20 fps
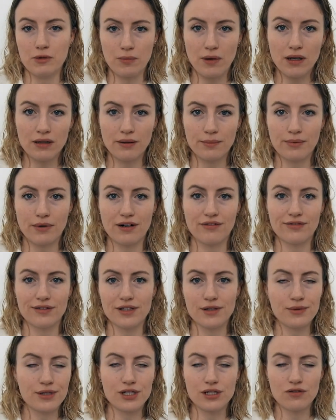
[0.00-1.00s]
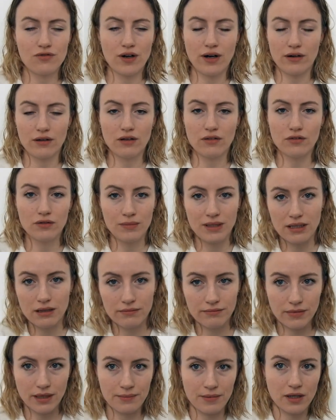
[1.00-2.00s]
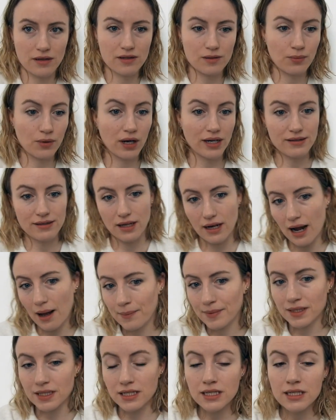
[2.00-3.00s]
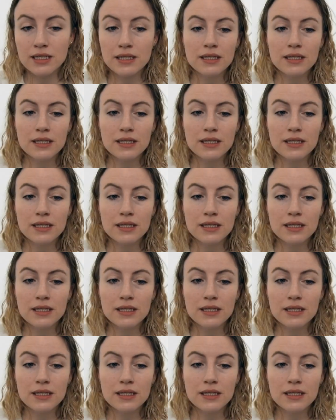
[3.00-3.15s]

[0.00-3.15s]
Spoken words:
a bottle preference, which is fair enough. I mean, I'm not surprised that happened,